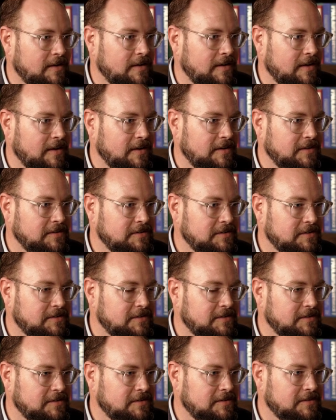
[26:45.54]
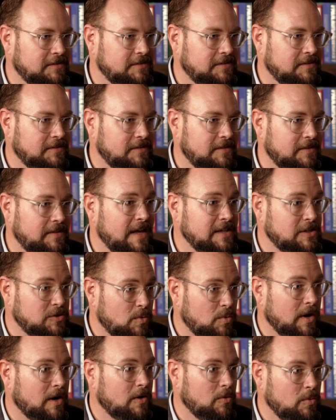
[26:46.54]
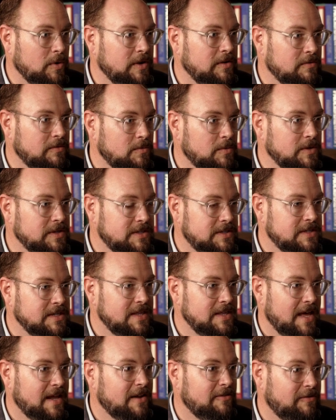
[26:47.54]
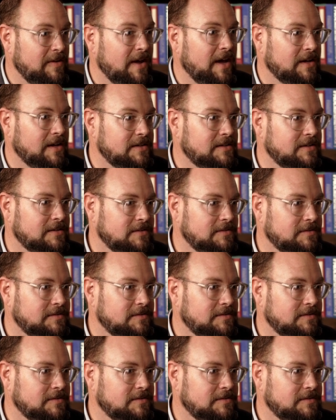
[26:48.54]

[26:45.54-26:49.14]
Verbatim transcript: and yeah. that's where we we see that effect.